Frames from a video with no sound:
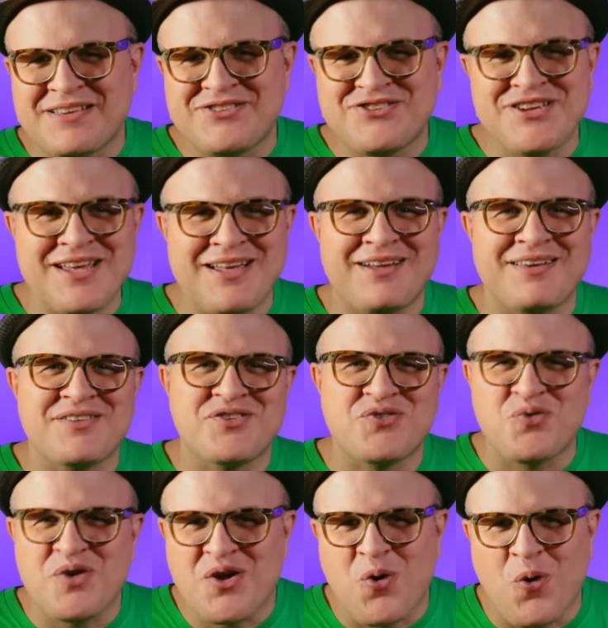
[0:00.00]
a jig on a
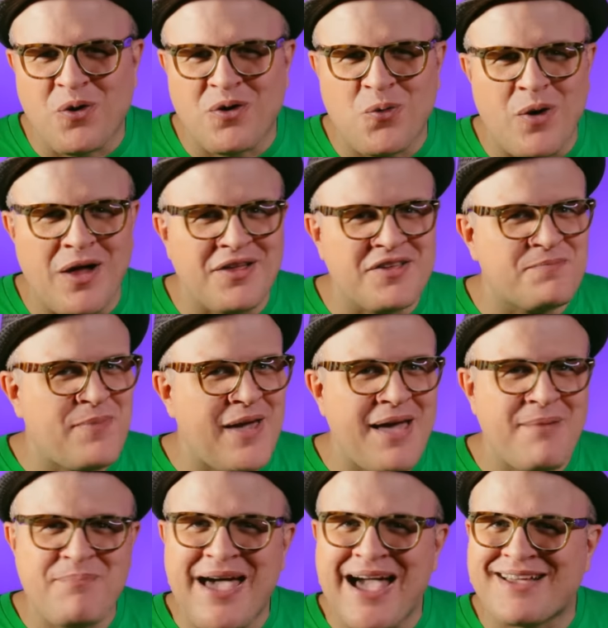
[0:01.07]
street corner while his
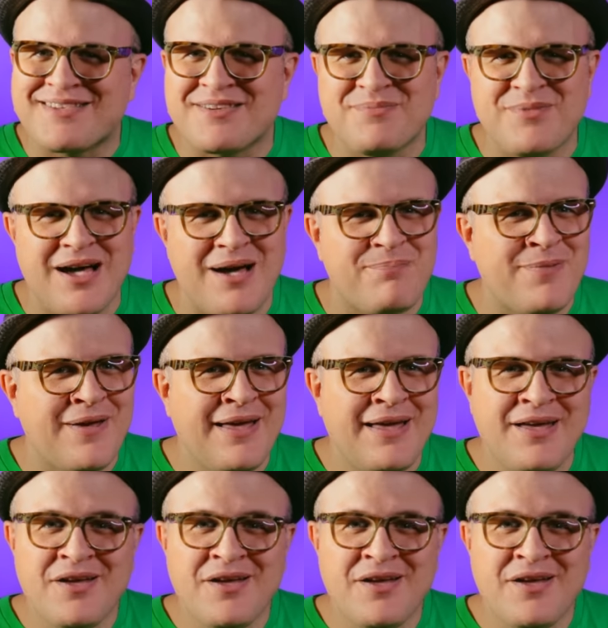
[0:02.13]
band backs him up.